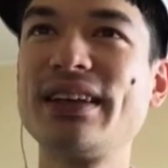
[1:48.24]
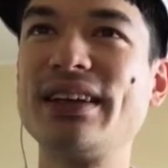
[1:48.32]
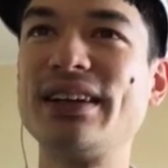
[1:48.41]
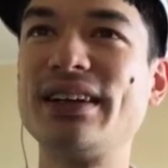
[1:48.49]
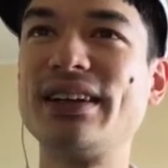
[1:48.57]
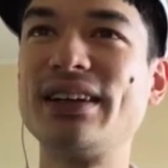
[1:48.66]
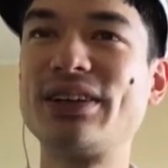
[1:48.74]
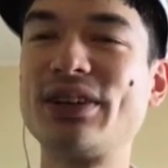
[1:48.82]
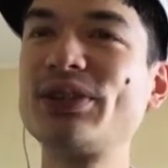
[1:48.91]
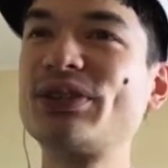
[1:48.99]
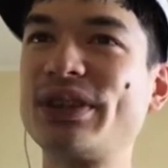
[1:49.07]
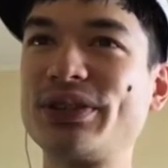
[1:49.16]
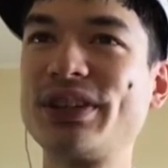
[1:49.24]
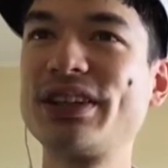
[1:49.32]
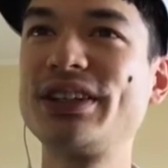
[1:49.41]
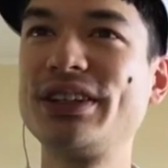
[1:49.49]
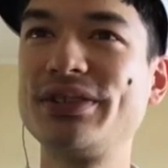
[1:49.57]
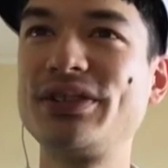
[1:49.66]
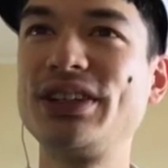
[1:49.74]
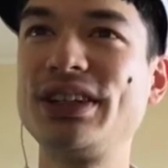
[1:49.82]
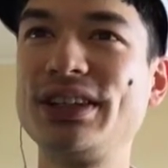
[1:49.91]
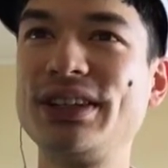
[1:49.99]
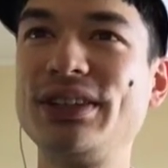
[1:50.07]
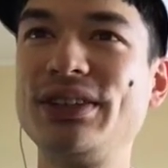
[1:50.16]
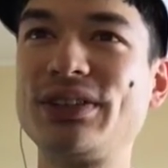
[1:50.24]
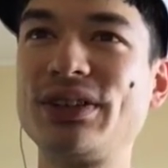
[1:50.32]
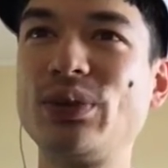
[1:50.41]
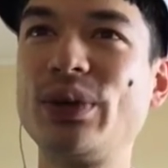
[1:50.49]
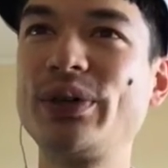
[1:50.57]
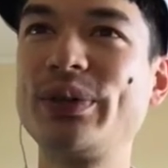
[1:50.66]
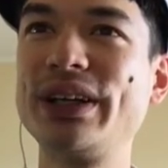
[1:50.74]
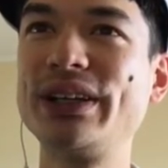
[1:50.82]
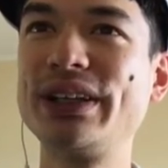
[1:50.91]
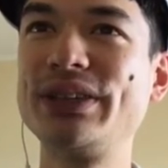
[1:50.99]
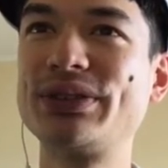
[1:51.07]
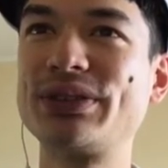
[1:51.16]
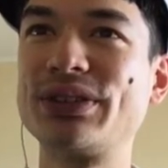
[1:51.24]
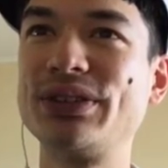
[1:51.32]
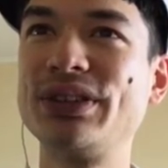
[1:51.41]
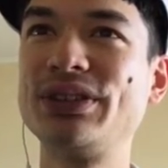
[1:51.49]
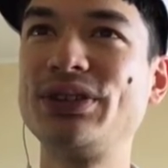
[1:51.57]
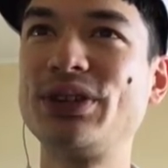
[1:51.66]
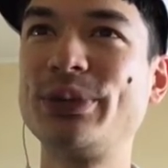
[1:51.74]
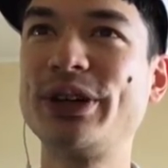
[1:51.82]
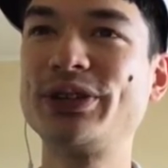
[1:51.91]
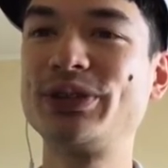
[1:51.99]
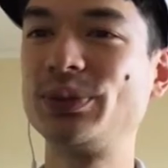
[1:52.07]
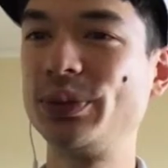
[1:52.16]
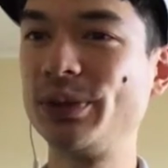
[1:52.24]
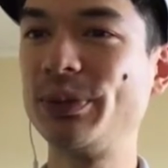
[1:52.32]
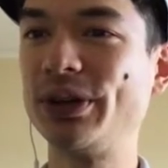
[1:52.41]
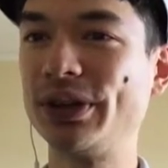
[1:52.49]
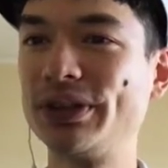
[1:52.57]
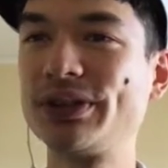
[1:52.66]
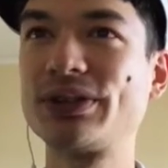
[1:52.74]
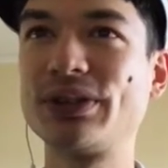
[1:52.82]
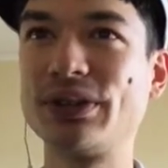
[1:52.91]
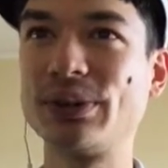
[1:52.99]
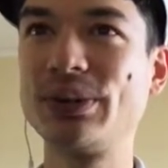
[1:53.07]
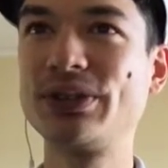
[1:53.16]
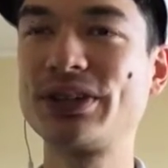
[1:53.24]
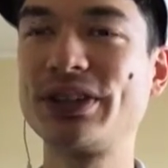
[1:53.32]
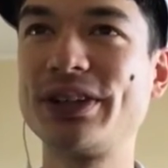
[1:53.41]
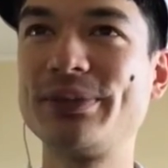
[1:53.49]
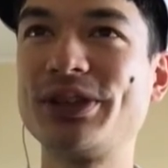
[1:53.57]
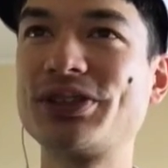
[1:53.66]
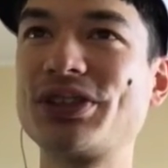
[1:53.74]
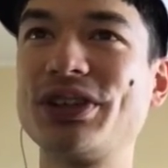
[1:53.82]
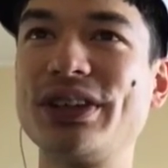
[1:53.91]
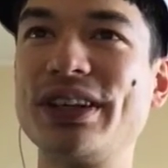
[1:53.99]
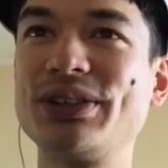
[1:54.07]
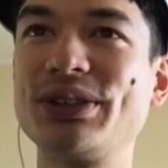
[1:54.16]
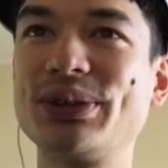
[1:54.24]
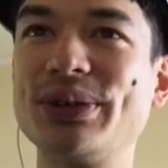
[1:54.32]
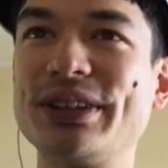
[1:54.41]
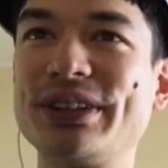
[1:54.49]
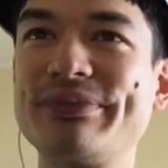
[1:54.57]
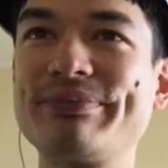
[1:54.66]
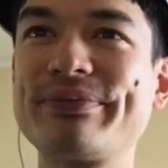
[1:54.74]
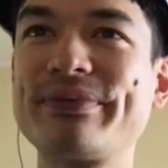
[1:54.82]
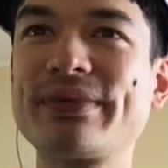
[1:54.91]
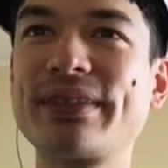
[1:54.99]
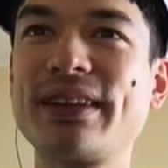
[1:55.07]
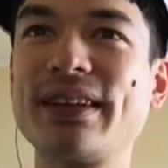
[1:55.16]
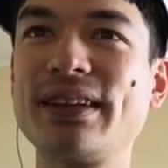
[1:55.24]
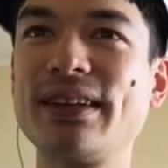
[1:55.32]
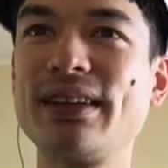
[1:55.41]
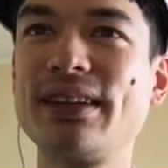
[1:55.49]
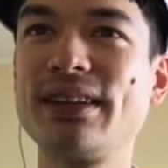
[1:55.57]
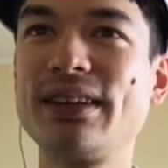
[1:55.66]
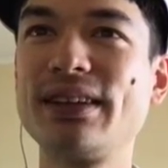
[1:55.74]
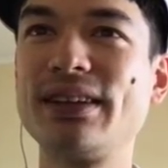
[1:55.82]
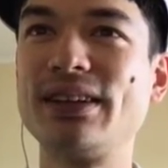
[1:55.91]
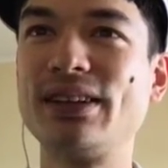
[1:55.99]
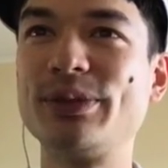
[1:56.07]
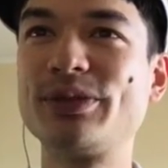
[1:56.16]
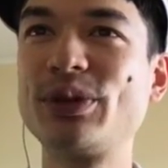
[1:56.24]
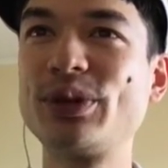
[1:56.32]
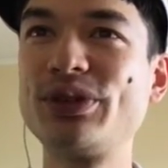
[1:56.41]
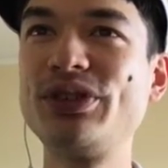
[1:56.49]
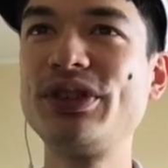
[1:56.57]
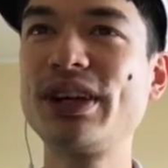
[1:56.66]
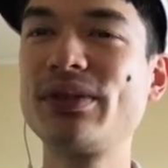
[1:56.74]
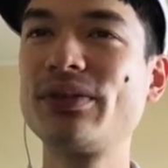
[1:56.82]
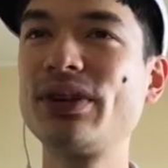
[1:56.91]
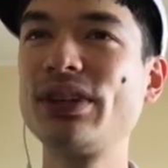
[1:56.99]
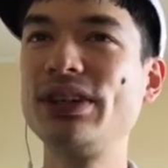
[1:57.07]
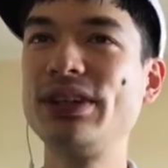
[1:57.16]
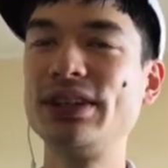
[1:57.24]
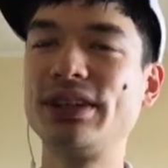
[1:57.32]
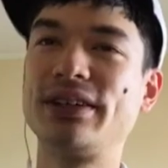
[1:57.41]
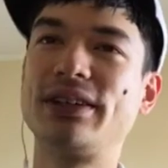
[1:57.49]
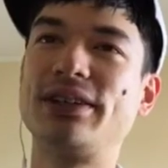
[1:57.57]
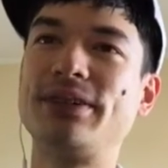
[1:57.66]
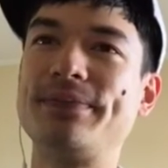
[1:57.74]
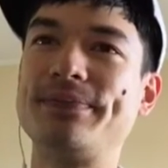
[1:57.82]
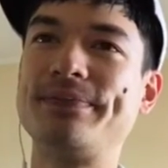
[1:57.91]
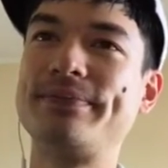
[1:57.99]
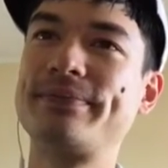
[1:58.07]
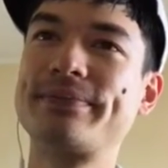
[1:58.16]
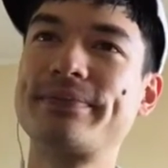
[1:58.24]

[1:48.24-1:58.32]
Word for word: Uh, and also I was lucky enough to get his one-way laser into the boss's weak point, so we saw how much that took away. Um, of course, you can't really um,